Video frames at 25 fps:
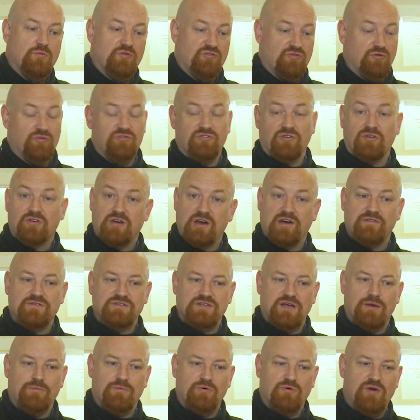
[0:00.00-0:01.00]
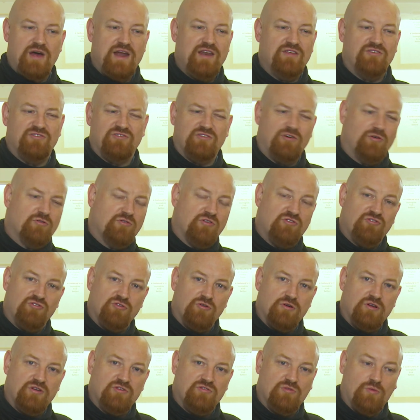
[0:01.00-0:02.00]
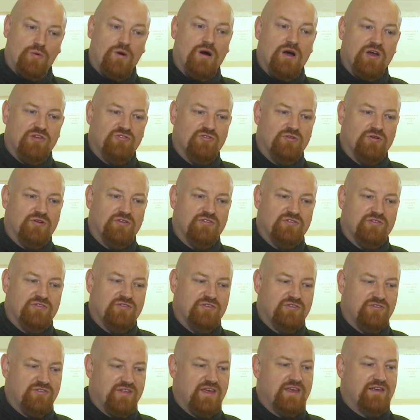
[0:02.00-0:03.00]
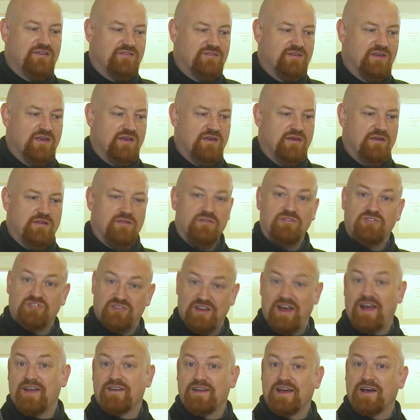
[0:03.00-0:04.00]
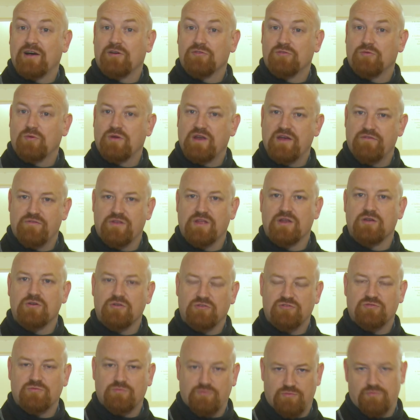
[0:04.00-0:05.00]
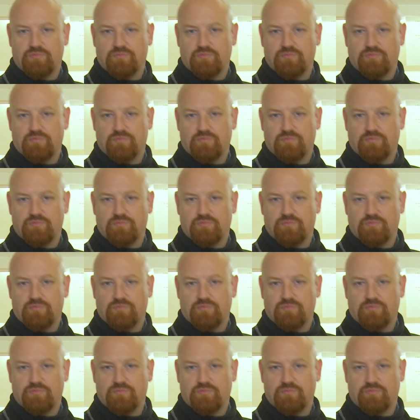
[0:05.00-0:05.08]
which also covers up any soldered joints, wire joints, and just things that stand out when everything looks